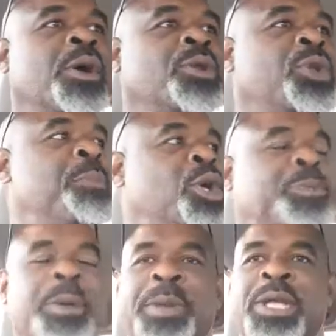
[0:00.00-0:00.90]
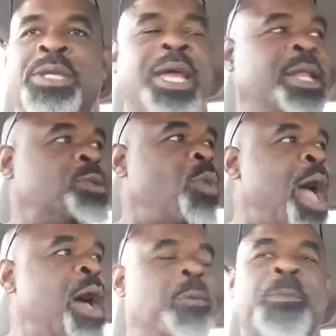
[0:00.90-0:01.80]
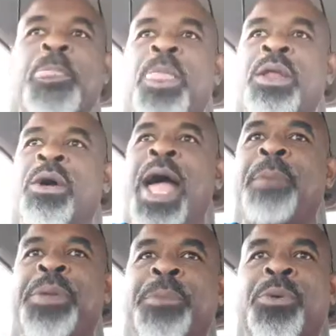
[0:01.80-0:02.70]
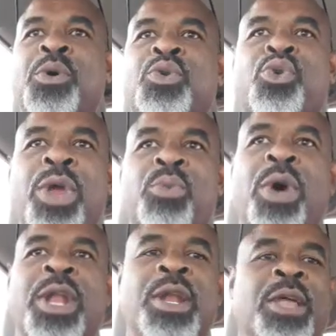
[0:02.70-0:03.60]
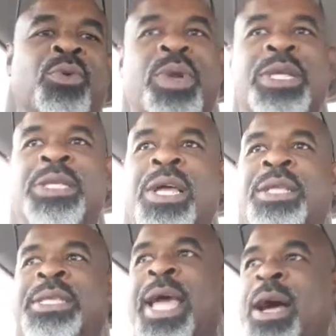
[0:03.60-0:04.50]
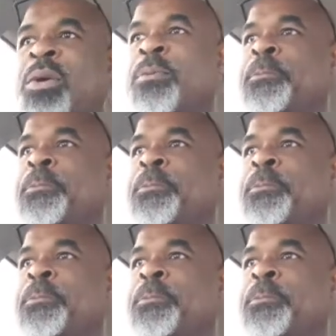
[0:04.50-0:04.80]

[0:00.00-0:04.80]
the most people, and it's wild, how people greet one another when the sun's out.